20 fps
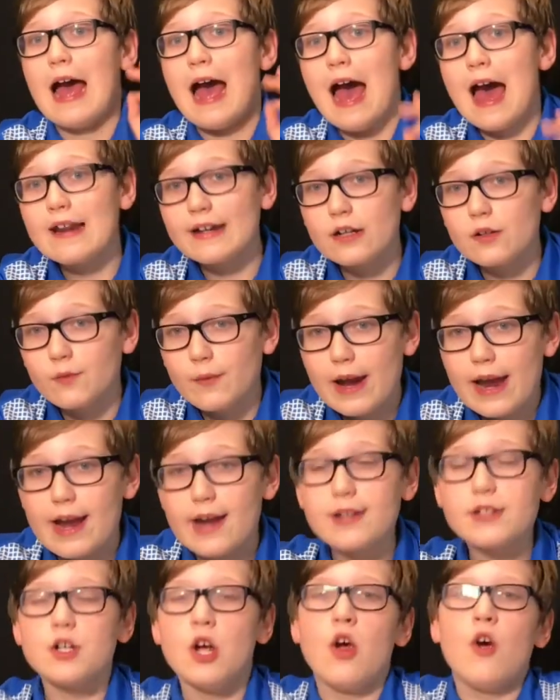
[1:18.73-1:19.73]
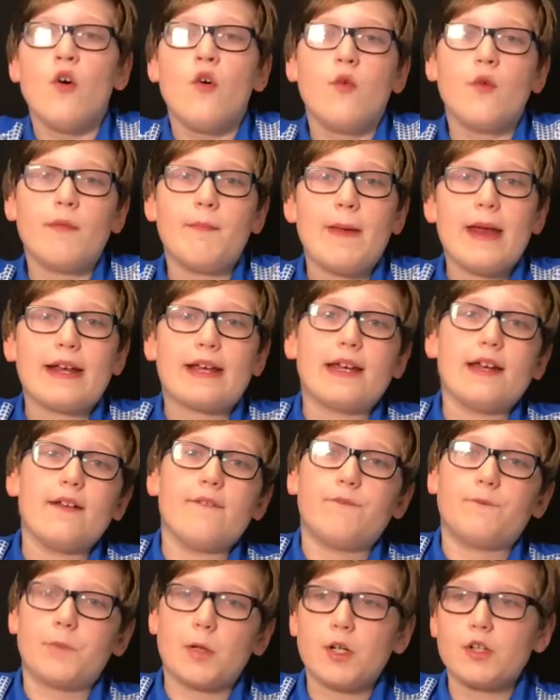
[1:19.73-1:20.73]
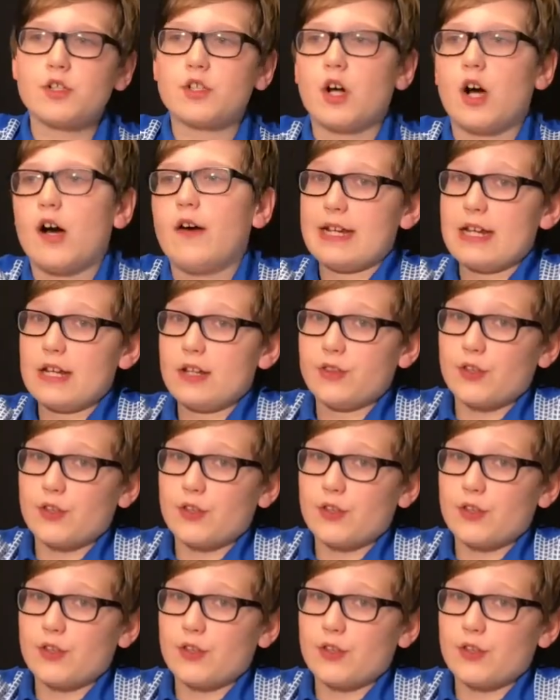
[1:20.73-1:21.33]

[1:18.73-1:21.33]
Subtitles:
Adding ranked would make it, first off,